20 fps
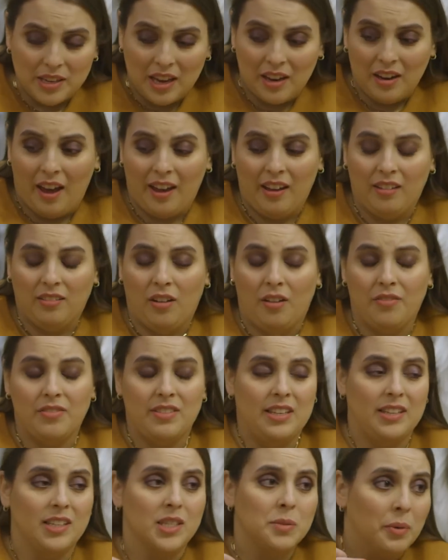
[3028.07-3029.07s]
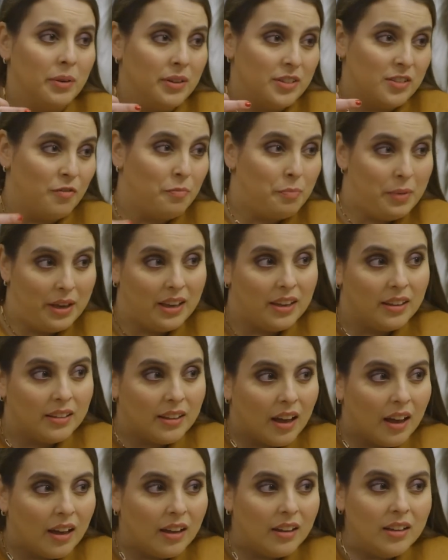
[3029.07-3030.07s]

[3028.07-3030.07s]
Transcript: and I loved the experience of making that